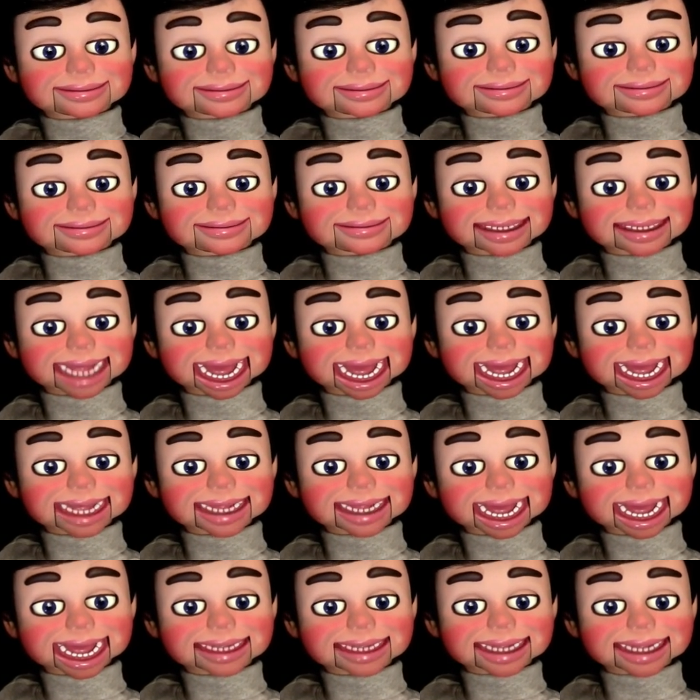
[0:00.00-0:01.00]
you go.
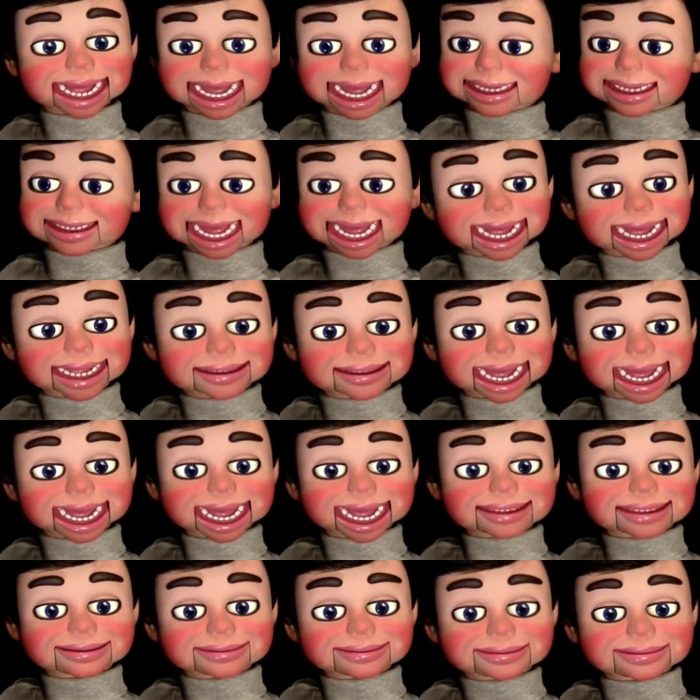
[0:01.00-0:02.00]
Our top
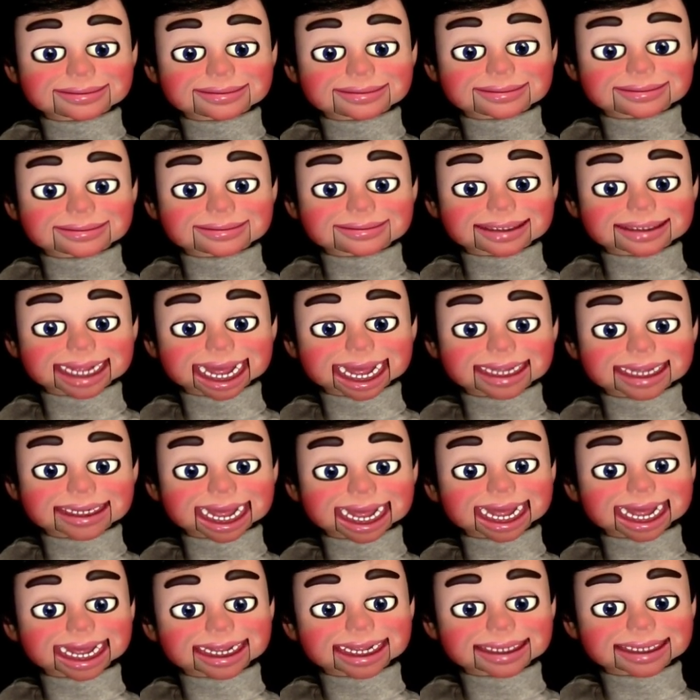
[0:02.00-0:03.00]
bikini is selected,
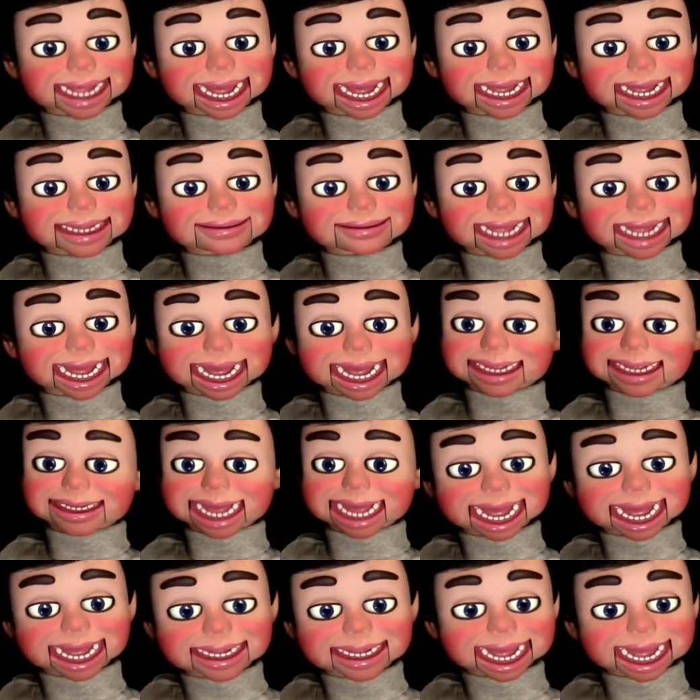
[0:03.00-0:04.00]
and the girl is
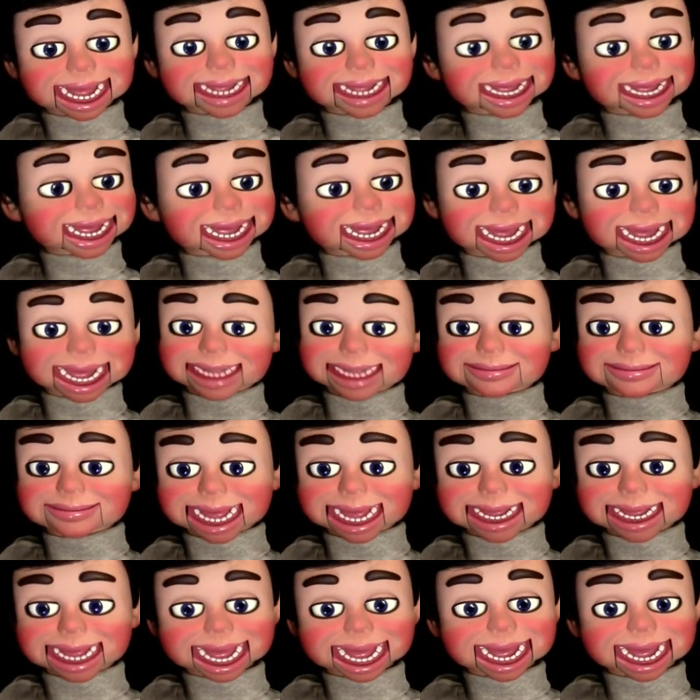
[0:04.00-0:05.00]
selected. we got to do the
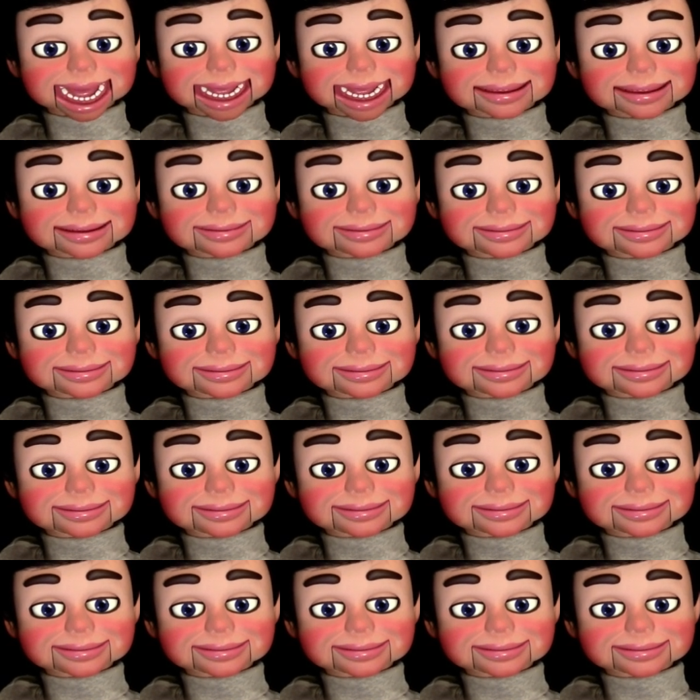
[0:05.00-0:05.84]
same thing below